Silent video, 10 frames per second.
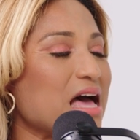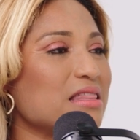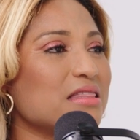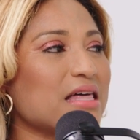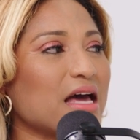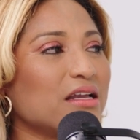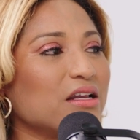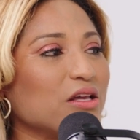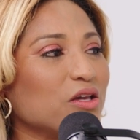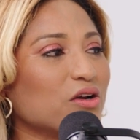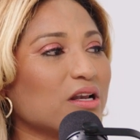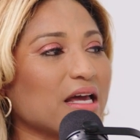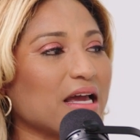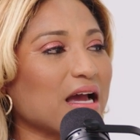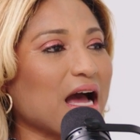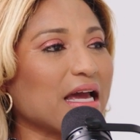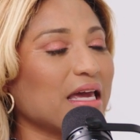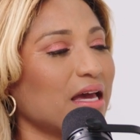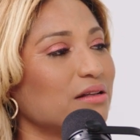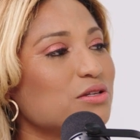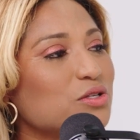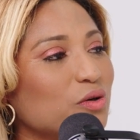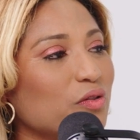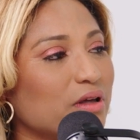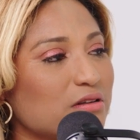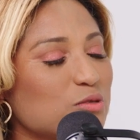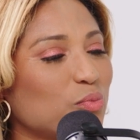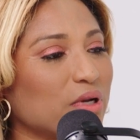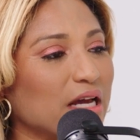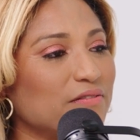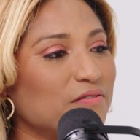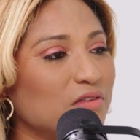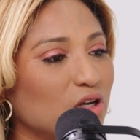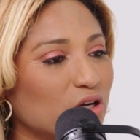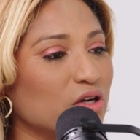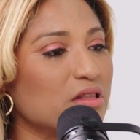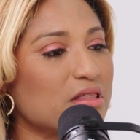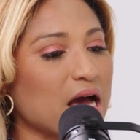And then you're like, I can't do this. But I've learned